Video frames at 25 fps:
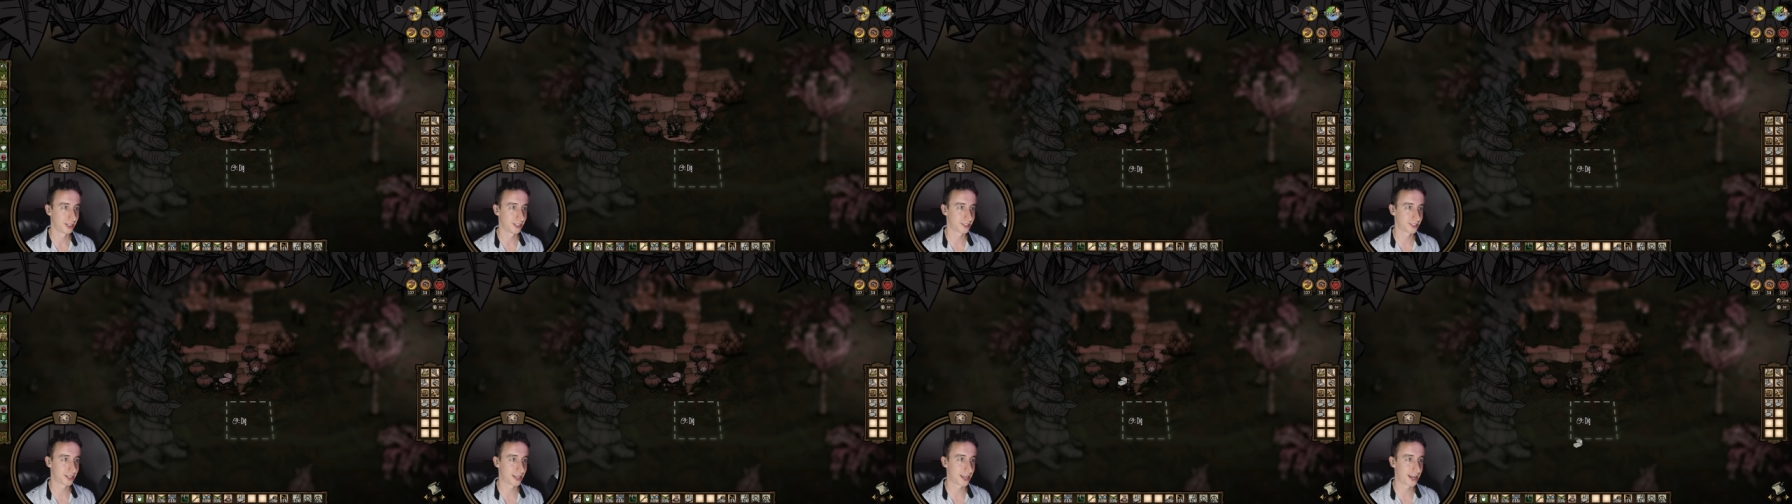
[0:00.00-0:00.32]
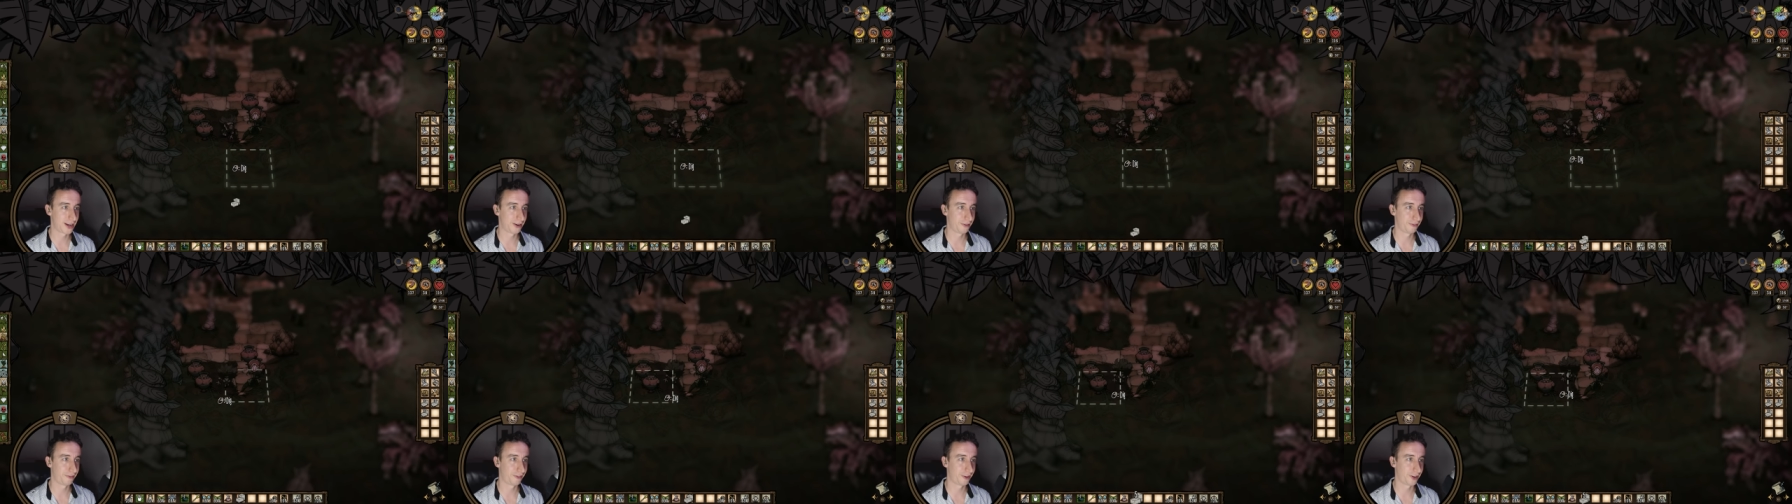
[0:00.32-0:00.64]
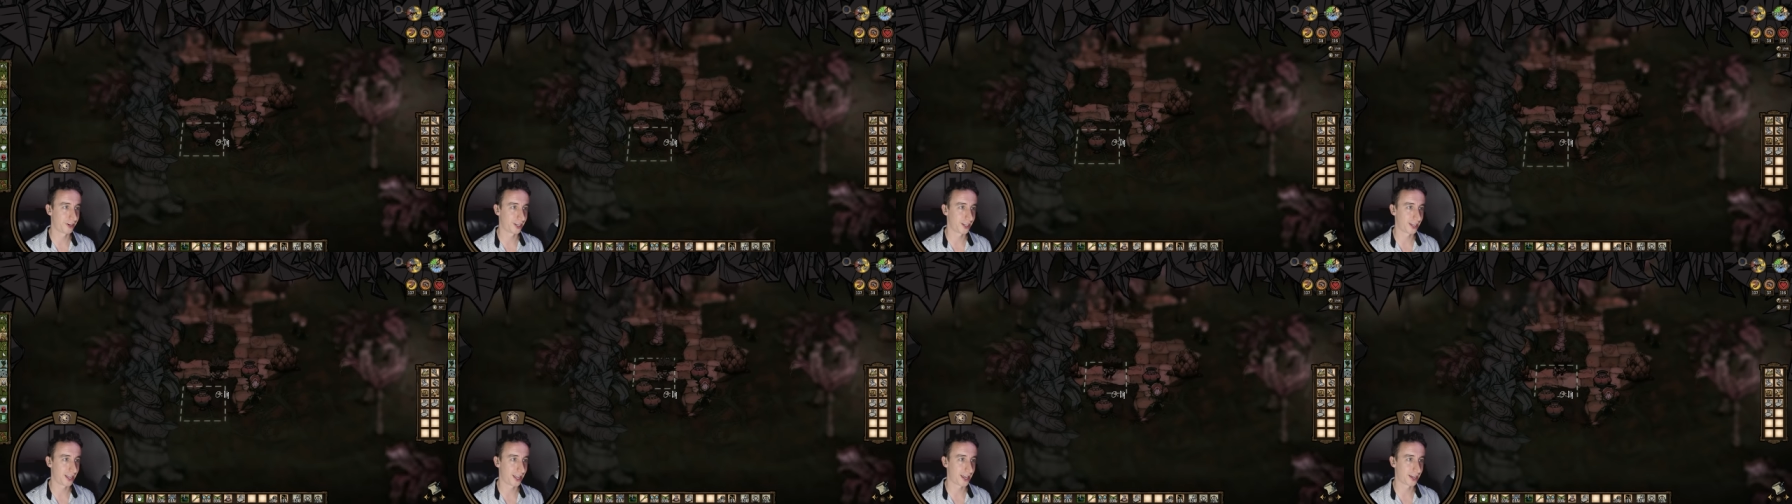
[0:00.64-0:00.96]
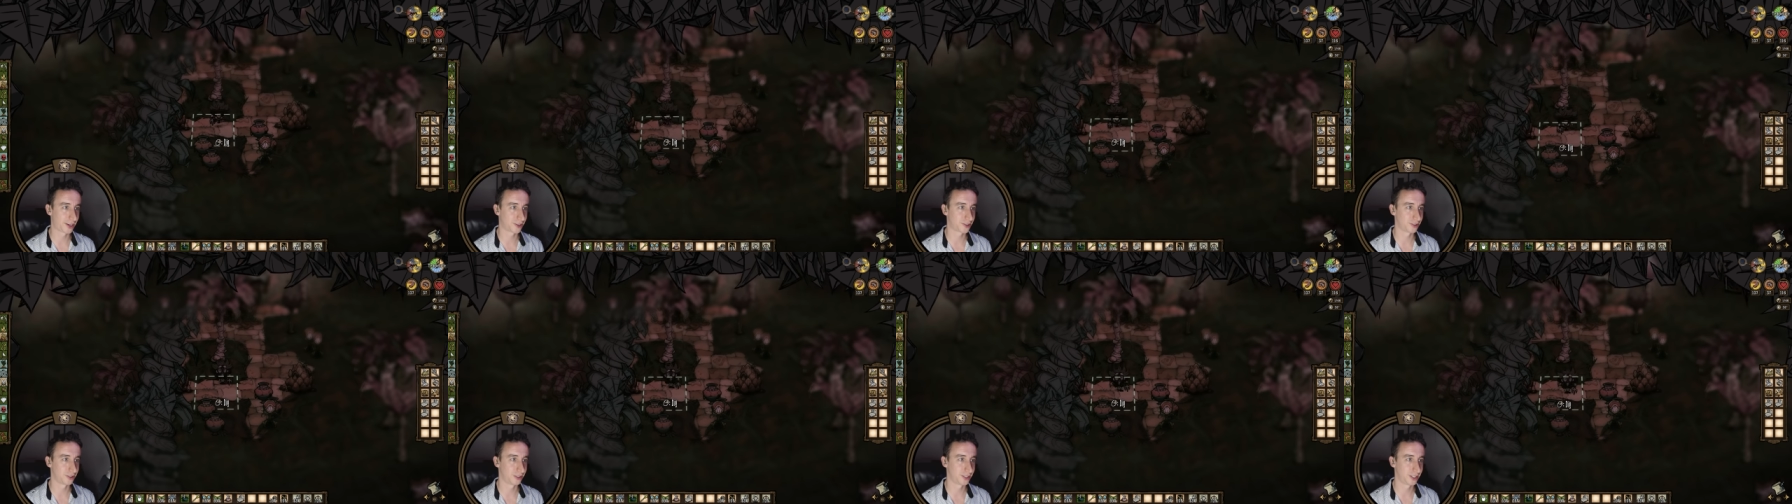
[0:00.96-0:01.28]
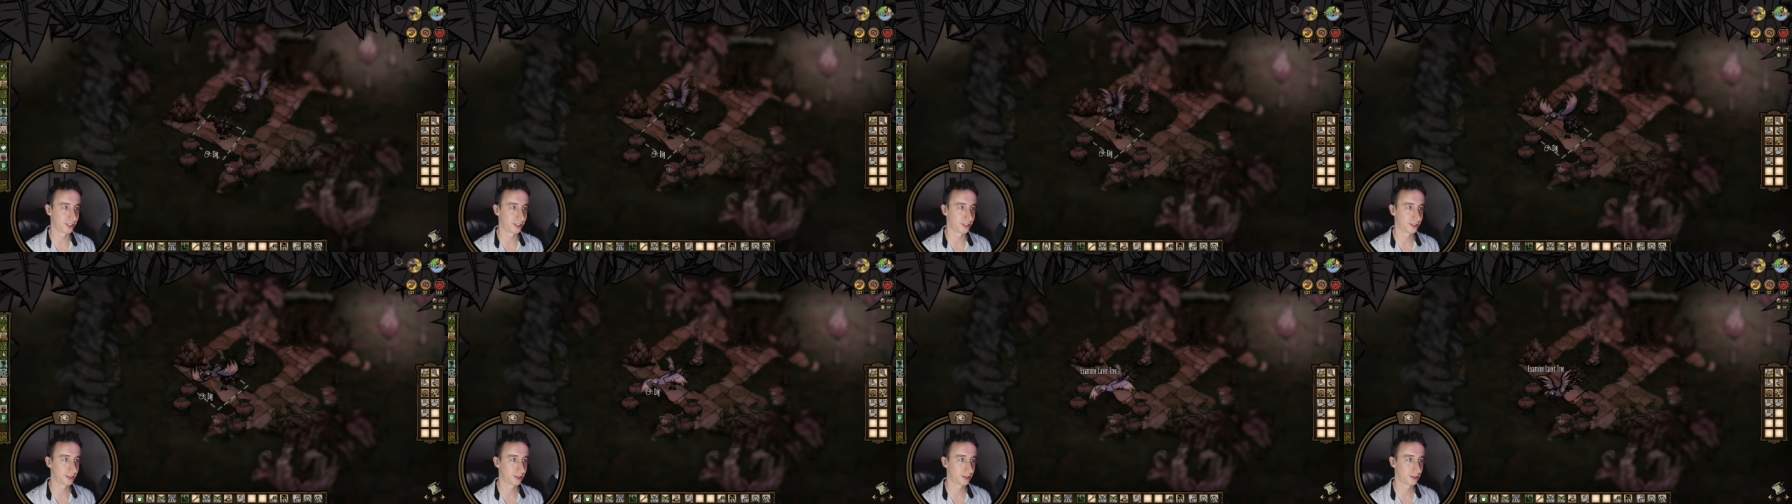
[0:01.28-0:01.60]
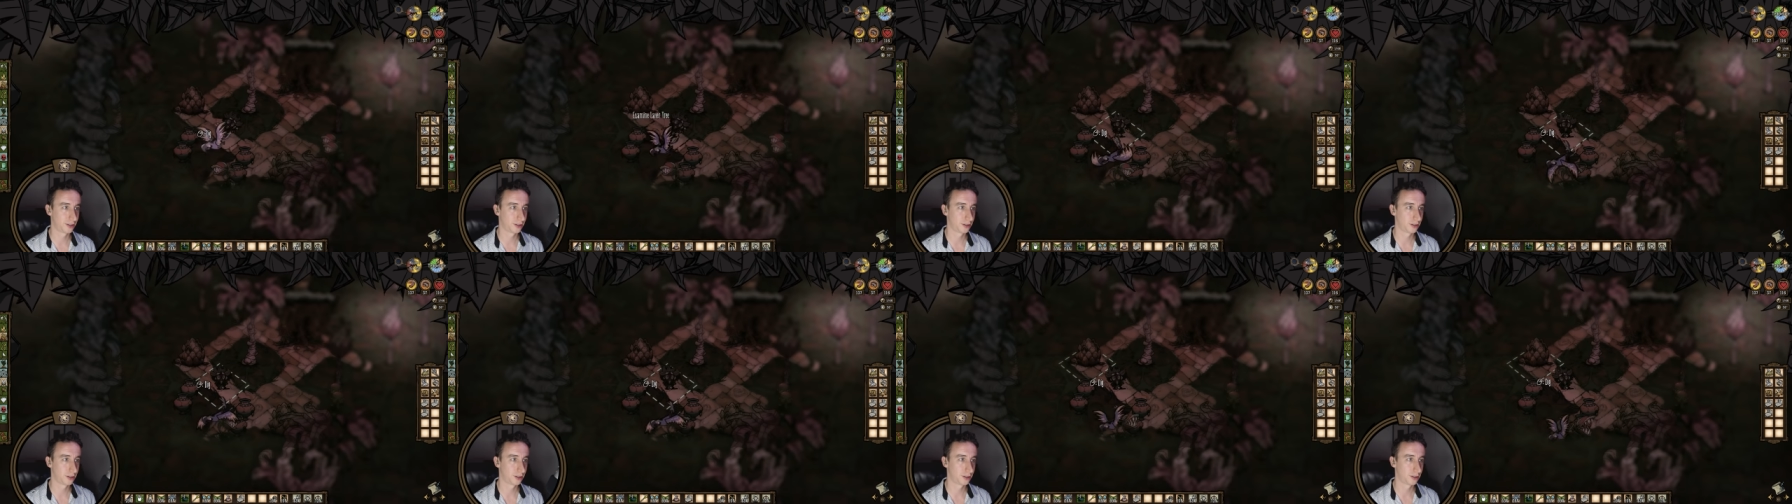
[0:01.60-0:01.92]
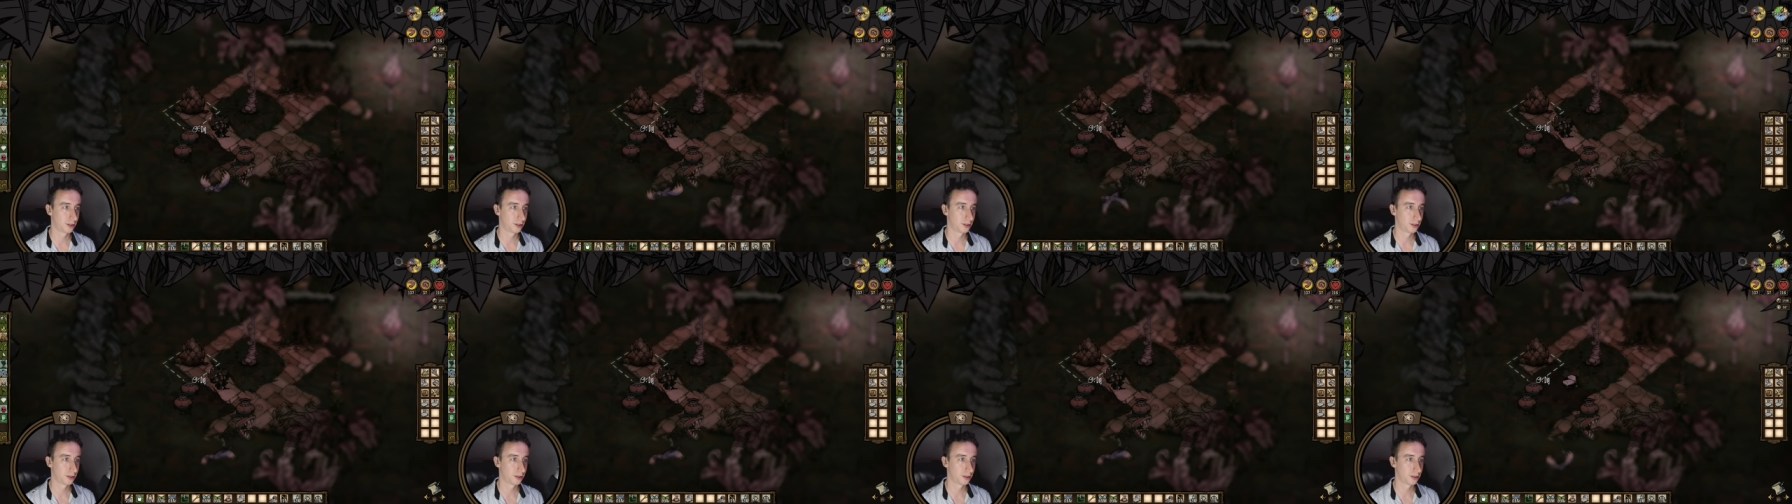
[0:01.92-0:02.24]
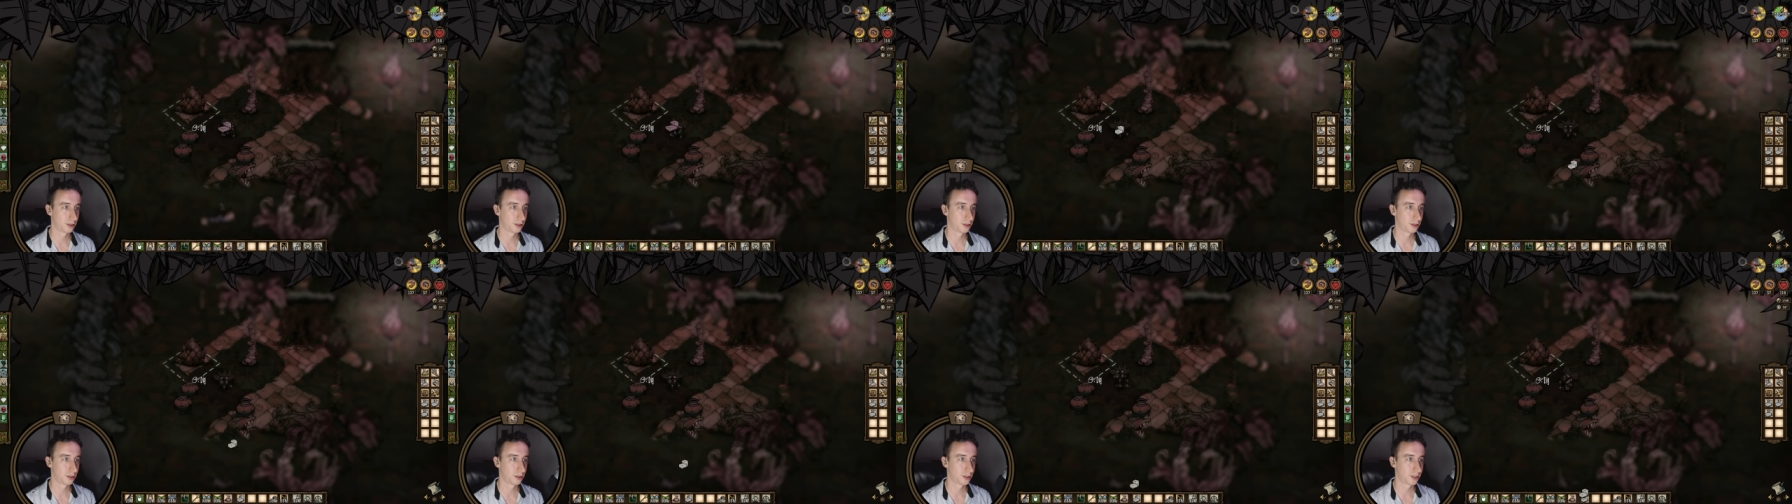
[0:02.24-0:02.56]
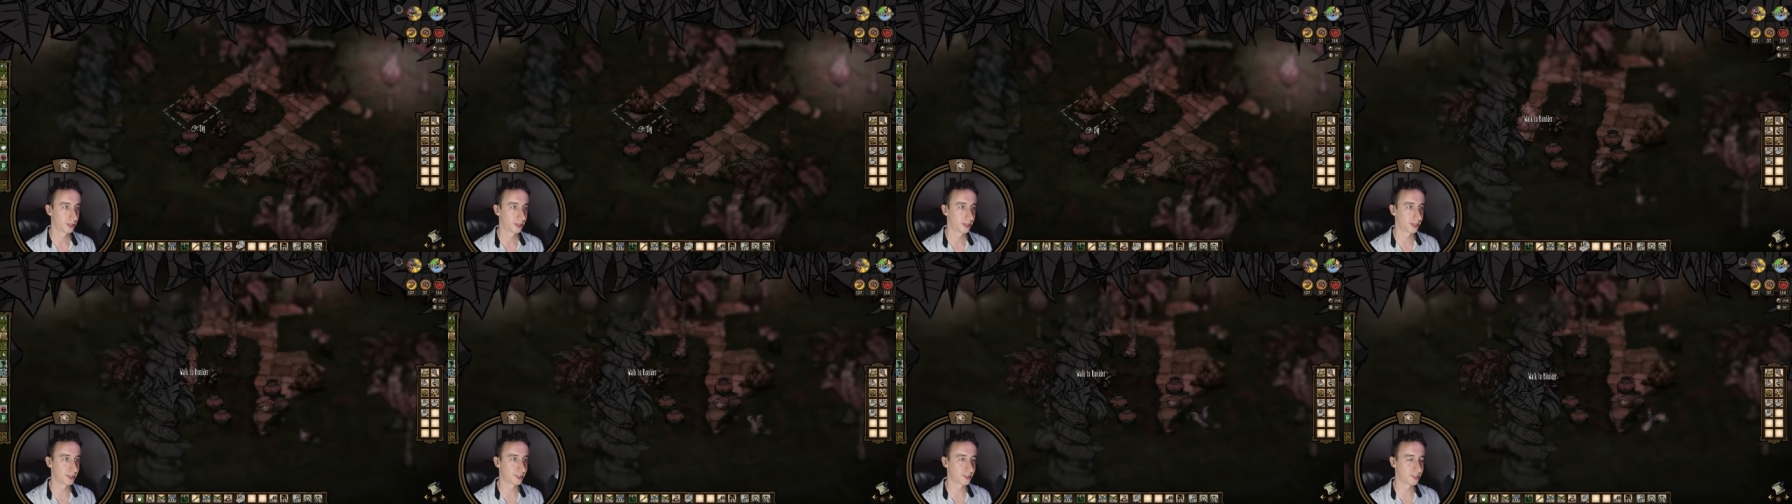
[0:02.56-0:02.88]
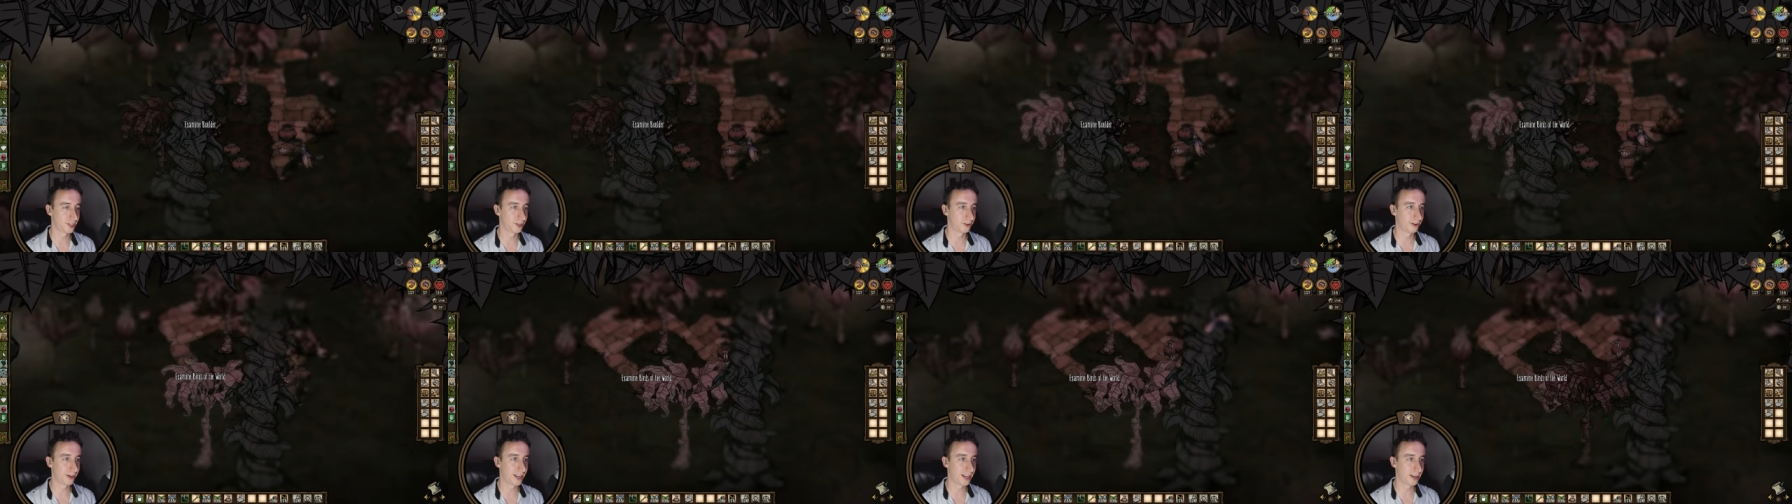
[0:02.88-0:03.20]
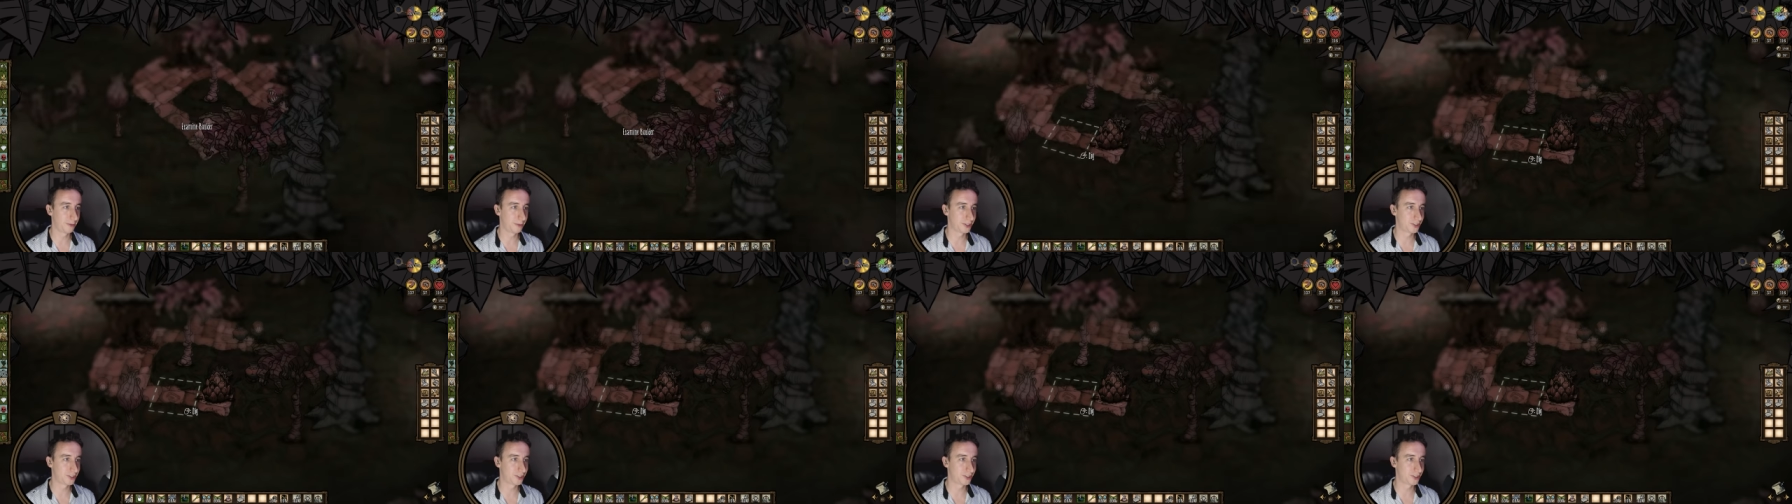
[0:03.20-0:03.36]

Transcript: It's kind of funny, actually. Considering how